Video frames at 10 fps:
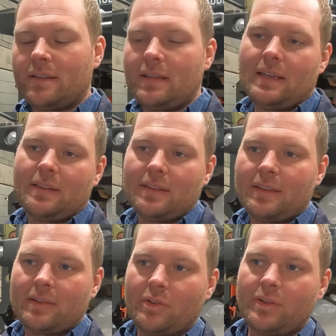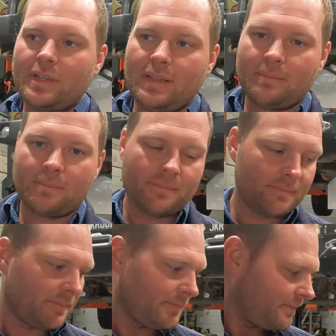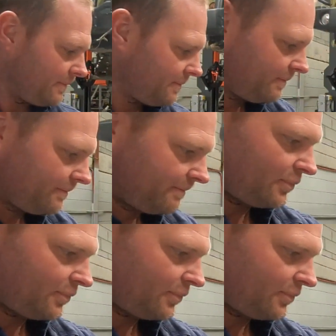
Yeah, they're already... They're already in there?